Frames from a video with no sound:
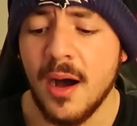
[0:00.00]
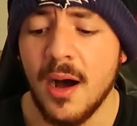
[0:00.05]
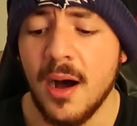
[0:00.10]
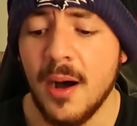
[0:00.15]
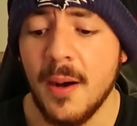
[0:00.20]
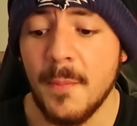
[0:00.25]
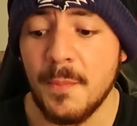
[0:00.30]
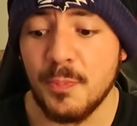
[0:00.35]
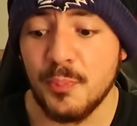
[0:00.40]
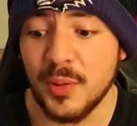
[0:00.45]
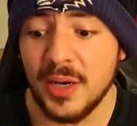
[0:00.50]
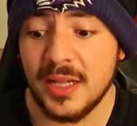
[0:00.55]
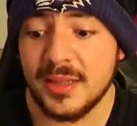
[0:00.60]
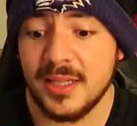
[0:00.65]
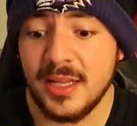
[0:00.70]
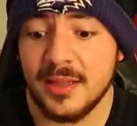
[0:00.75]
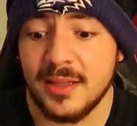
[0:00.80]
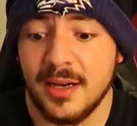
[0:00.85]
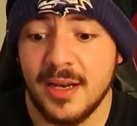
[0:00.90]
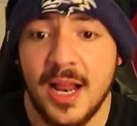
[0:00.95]
But
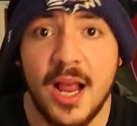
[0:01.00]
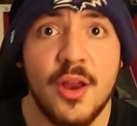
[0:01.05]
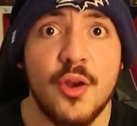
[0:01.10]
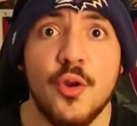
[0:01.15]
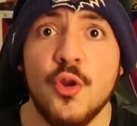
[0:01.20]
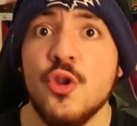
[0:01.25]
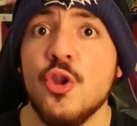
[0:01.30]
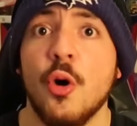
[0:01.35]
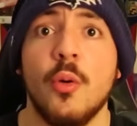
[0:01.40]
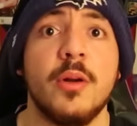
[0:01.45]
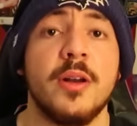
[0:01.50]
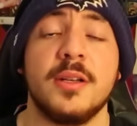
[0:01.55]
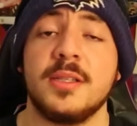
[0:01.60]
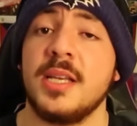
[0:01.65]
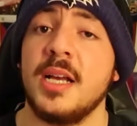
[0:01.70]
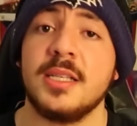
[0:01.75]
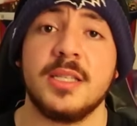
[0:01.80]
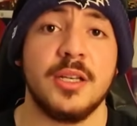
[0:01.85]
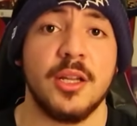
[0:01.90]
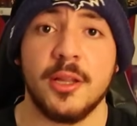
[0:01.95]
at the end of the day, no one
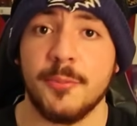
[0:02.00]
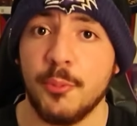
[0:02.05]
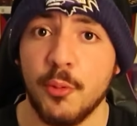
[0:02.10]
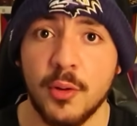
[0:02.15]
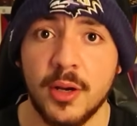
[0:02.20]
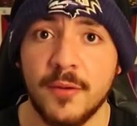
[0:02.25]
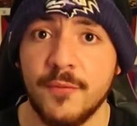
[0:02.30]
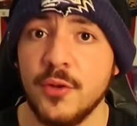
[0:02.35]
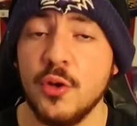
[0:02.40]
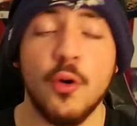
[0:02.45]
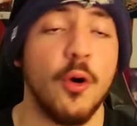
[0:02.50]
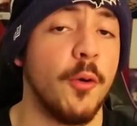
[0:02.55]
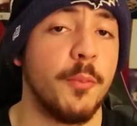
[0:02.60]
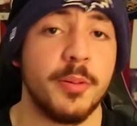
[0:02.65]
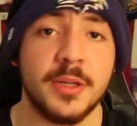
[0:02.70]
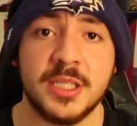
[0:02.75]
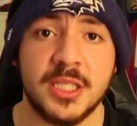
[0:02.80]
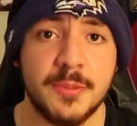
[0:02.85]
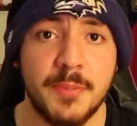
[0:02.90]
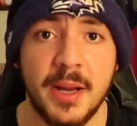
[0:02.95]
else has another point of view or
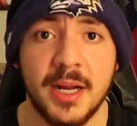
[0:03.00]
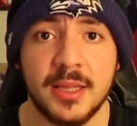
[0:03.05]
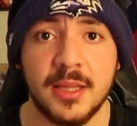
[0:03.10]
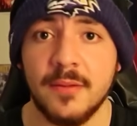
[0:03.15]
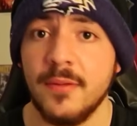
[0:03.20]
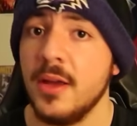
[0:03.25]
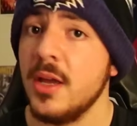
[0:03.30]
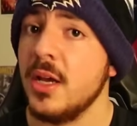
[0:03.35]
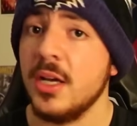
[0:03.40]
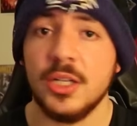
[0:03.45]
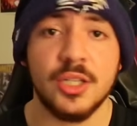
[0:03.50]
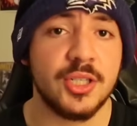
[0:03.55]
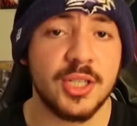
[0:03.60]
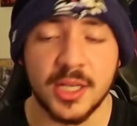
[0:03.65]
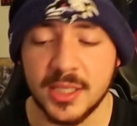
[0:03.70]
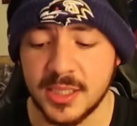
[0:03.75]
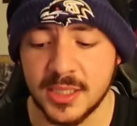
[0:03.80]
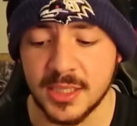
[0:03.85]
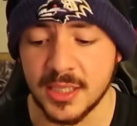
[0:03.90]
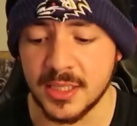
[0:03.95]
perspective,
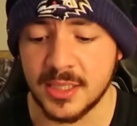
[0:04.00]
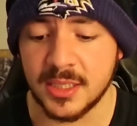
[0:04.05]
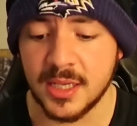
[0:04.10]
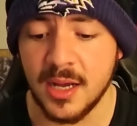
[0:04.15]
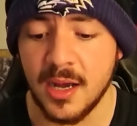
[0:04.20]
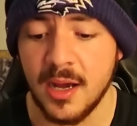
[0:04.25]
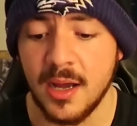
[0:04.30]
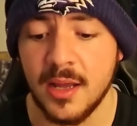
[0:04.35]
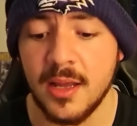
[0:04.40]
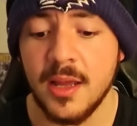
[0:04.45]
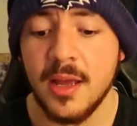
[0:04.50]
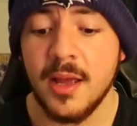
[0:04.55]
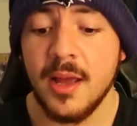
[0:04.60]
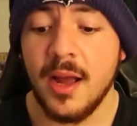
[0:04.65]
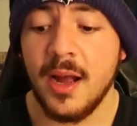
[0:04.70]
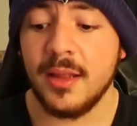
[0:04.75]
just this guy.